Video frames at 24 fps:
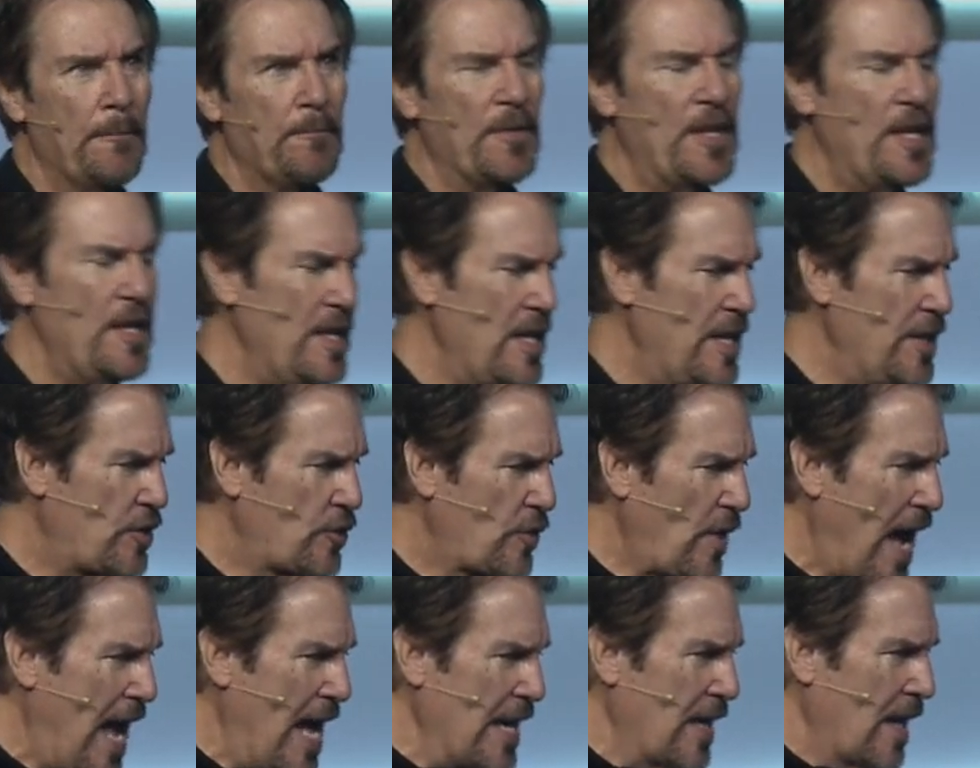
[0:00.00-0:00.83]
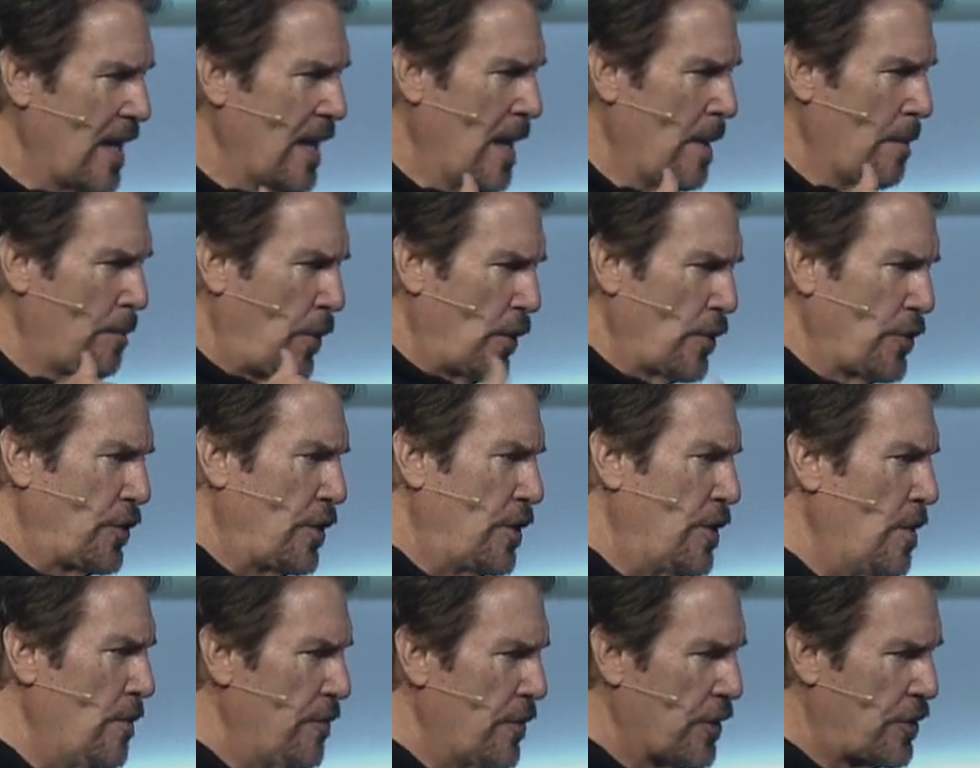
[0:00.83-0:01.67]
He, he tried to
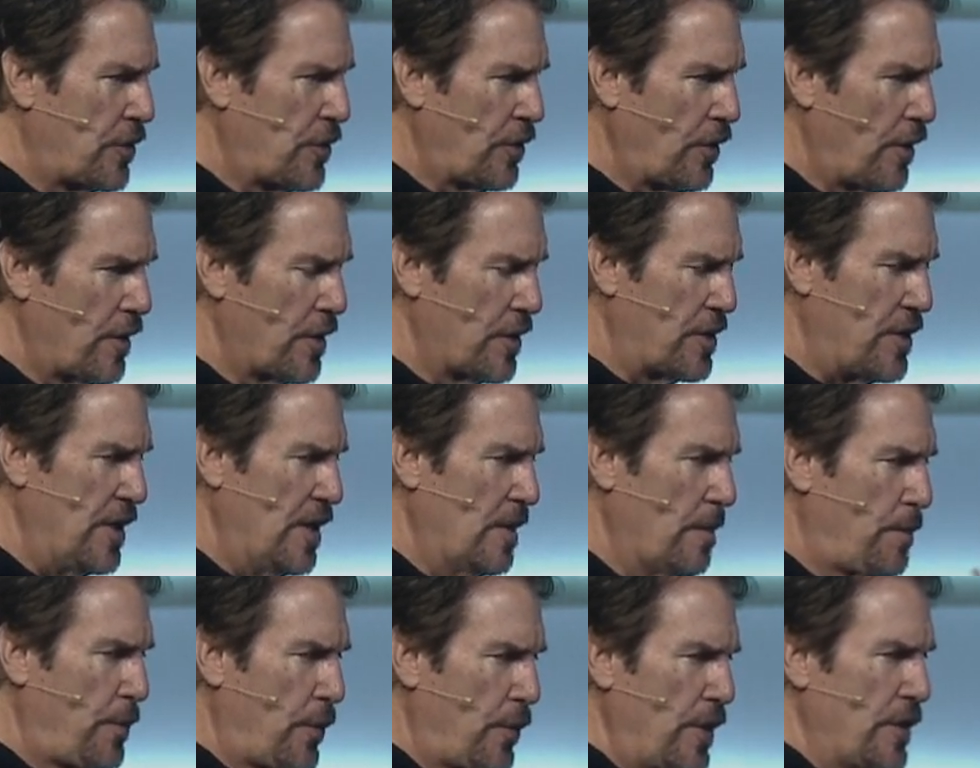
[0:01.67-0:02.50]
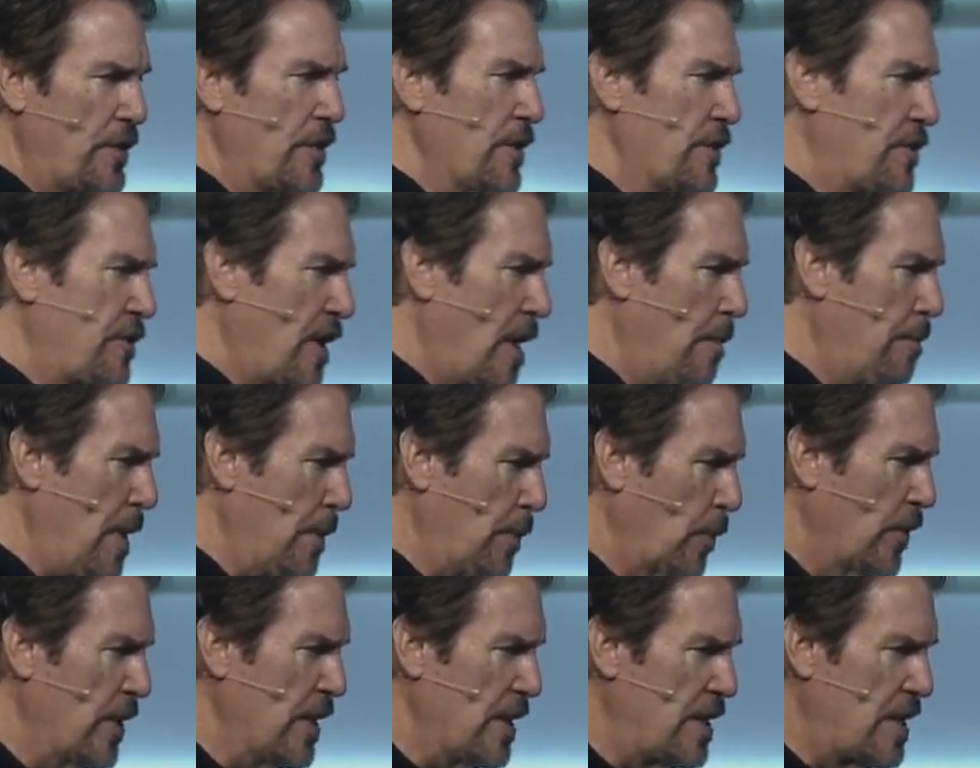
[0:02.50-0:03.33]
persecute the church, he imprisoned some
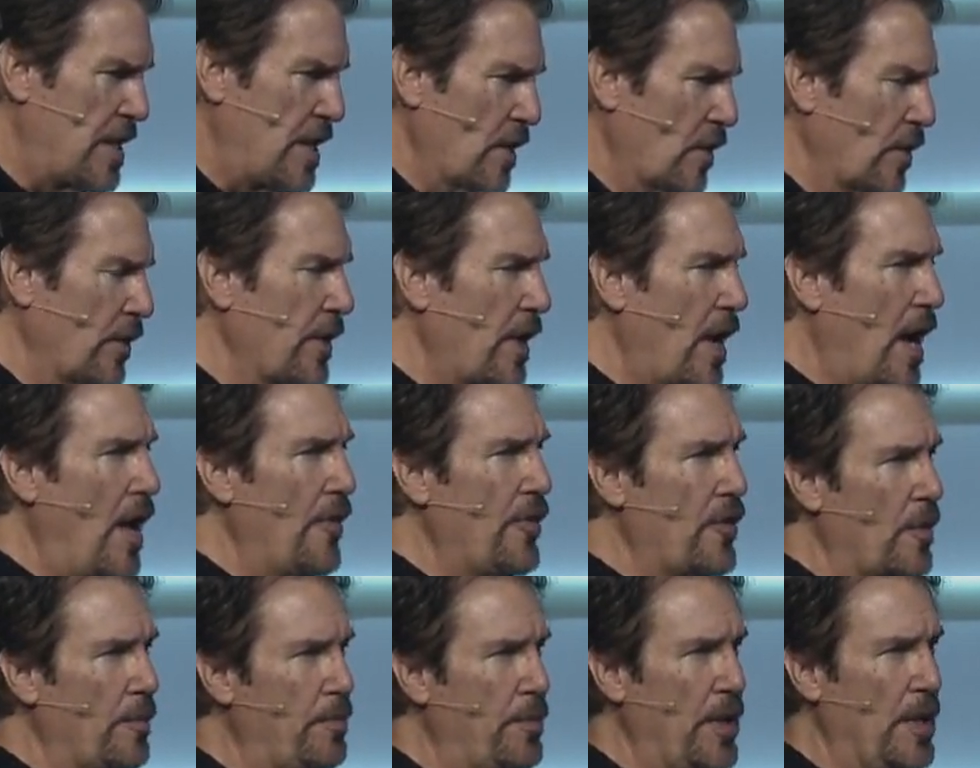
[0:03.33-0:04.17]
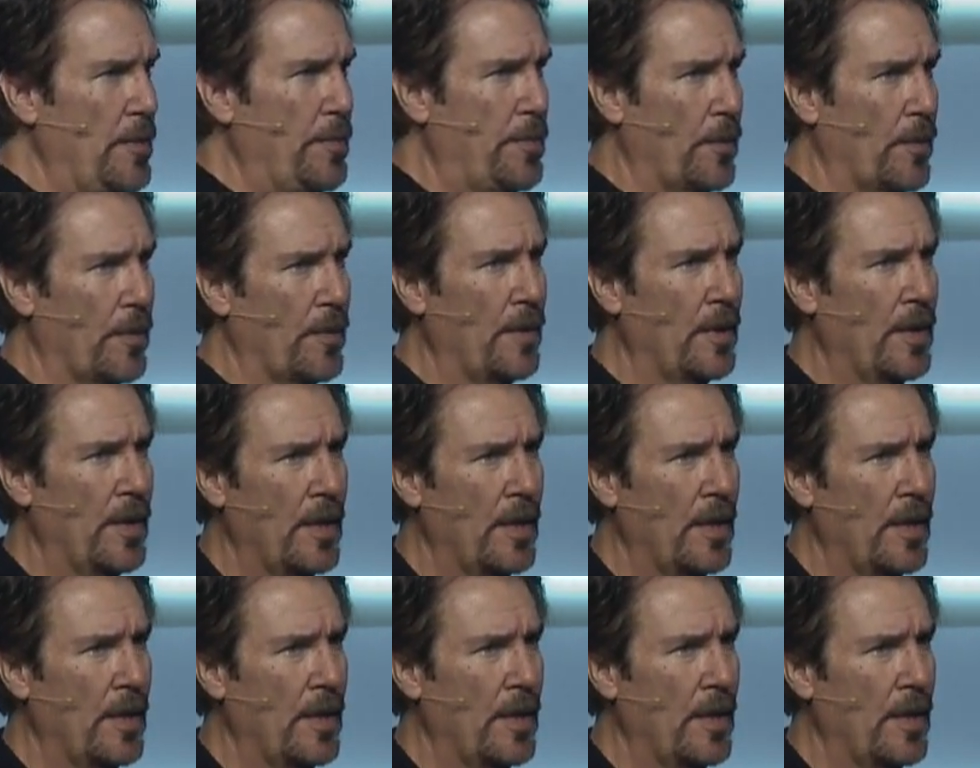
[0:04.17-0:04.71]
people, he killed other people